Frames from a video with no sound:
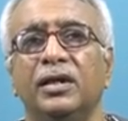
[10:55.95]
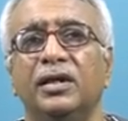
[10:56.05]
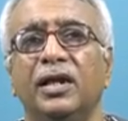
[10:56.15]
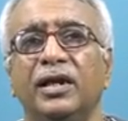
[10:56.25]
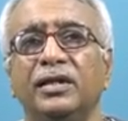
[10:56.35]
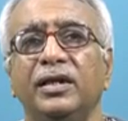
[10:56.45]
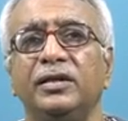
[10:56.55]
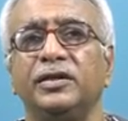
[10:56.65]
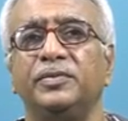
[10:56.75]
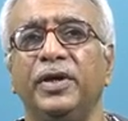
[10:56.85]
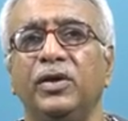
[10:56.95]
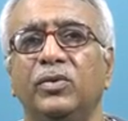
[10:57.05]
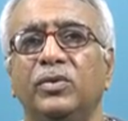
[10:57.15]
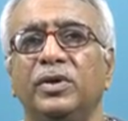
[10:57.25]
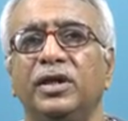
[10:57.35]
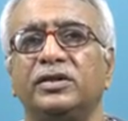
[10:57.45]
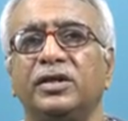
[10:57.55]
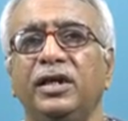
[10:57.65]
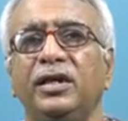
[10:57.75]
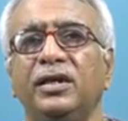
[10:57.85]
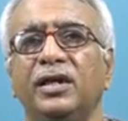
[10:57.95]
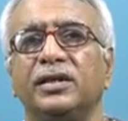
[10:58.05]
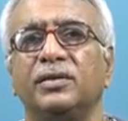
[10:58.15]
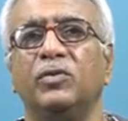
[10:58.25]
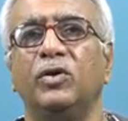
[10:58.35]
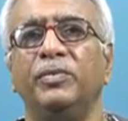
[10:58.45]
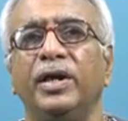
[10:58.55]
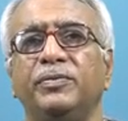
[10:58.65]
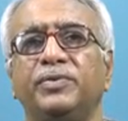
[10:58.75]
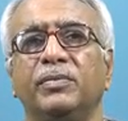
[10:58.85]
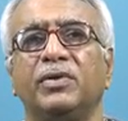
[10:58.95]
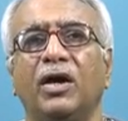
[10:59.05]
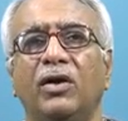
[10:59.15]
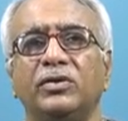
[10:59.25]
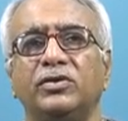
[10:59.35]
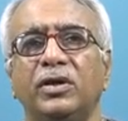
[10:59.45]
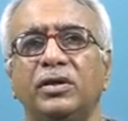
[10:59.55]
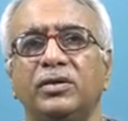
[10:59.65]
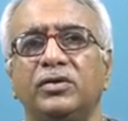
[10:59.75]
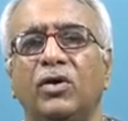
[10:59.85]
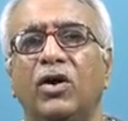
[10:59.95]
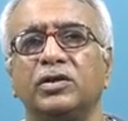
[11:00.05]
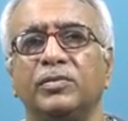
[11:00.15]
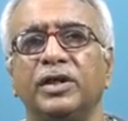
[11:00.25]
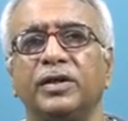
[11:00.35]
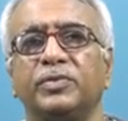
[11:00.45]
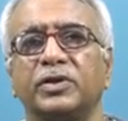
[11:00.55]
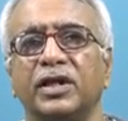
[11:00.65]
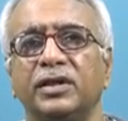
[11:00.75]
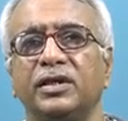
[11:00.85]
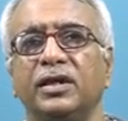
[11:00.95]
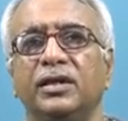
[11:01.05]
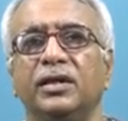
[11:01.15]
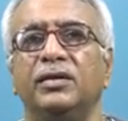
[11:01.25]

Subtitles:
Learning in this view is seen as a movement from control to automatic processing